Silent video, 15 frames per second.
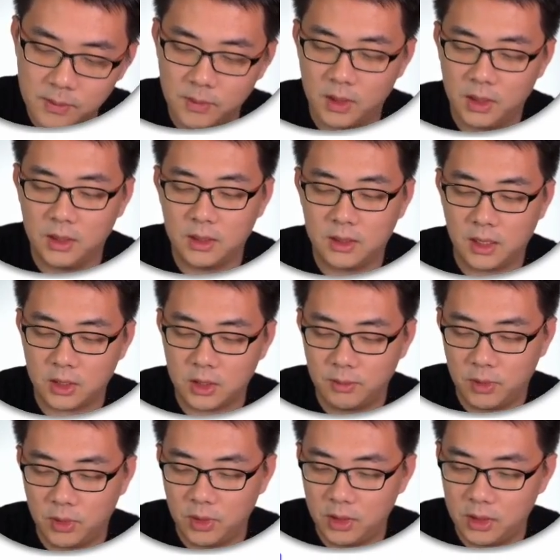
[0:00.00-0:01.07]
the intersection
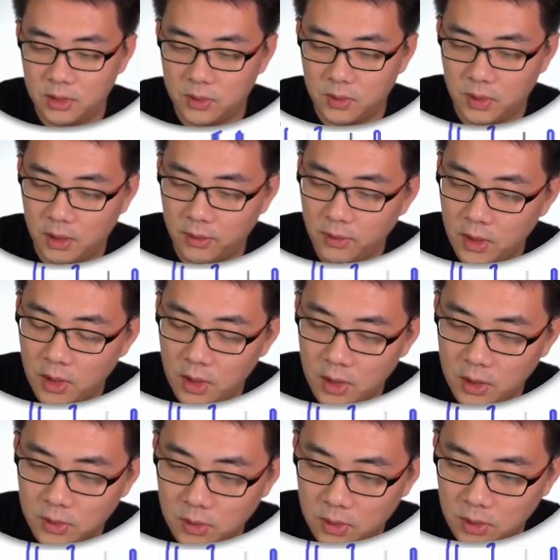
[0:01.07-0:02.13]
between these two curves.
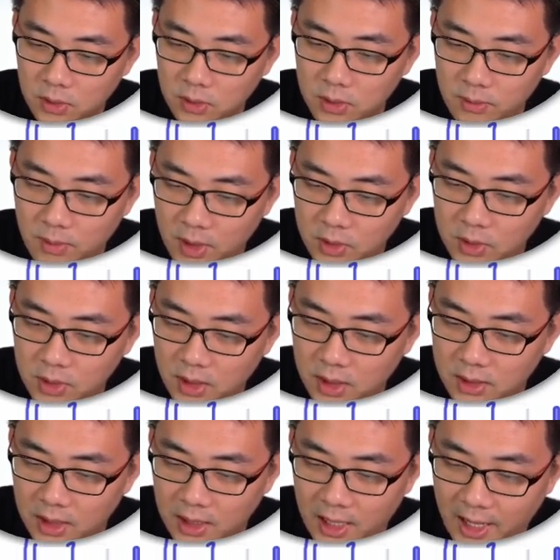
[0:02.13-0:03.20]
So you need to imagine
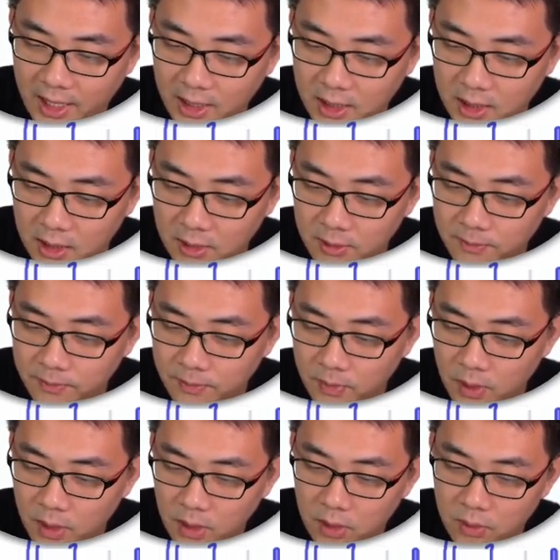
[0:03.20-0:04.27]
there's a line here,
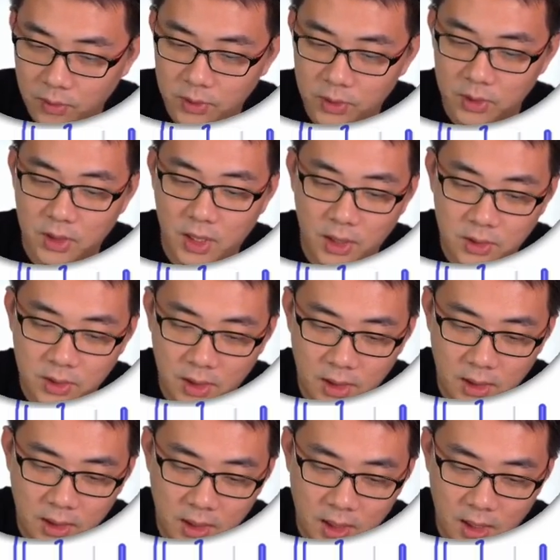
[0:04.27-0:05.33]
which is
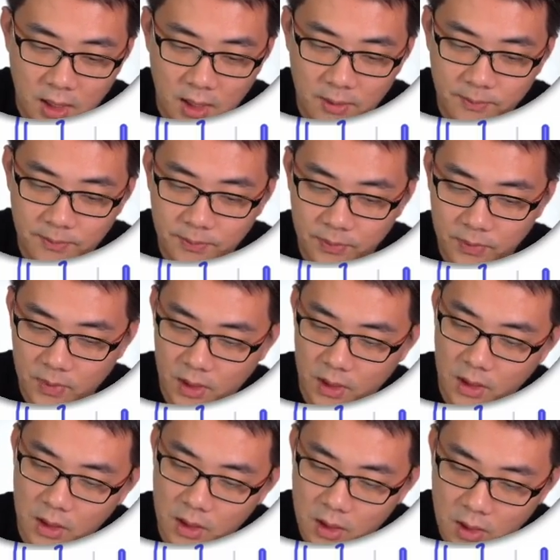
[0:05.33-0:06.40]
actually
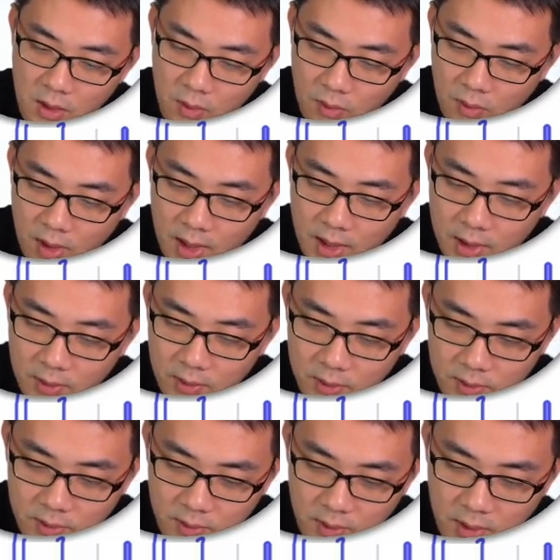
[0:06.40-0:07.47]
y
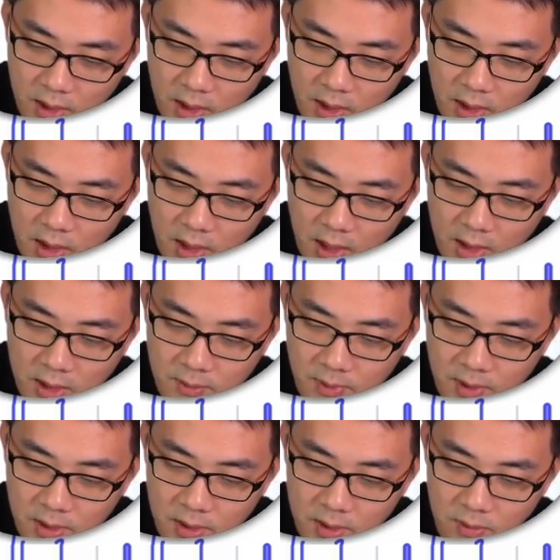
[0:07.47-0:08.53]
equals to k x
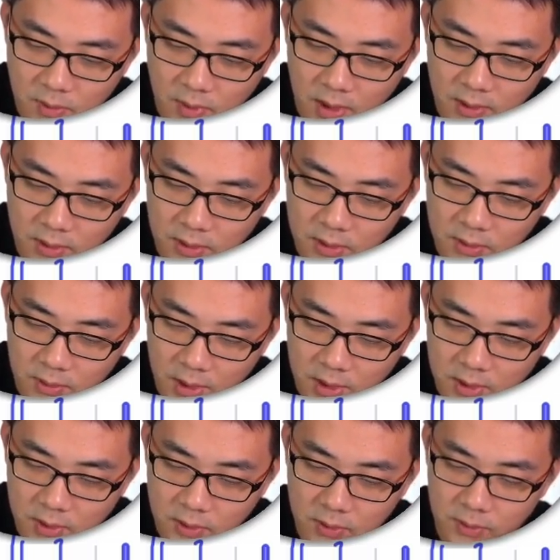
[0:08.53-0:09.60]
minus 1
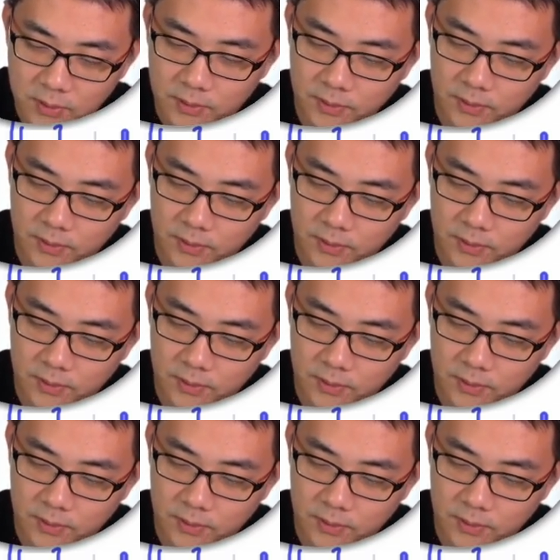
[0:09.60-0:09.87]
plus 2.